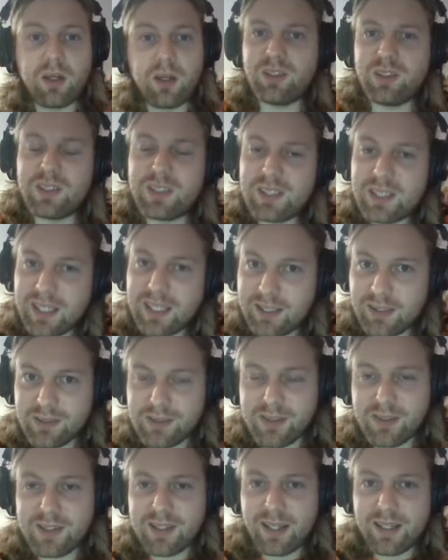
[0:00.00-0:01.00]
scales
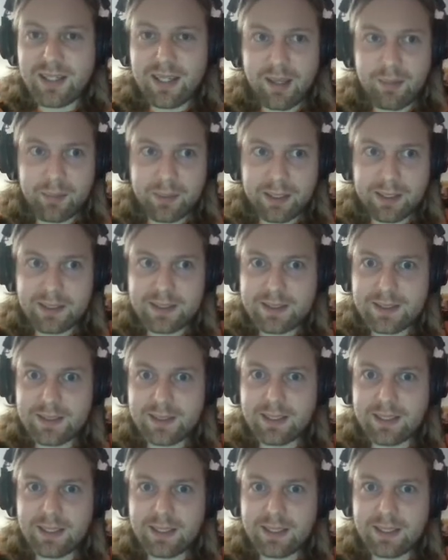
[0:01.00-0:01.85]
the dynamics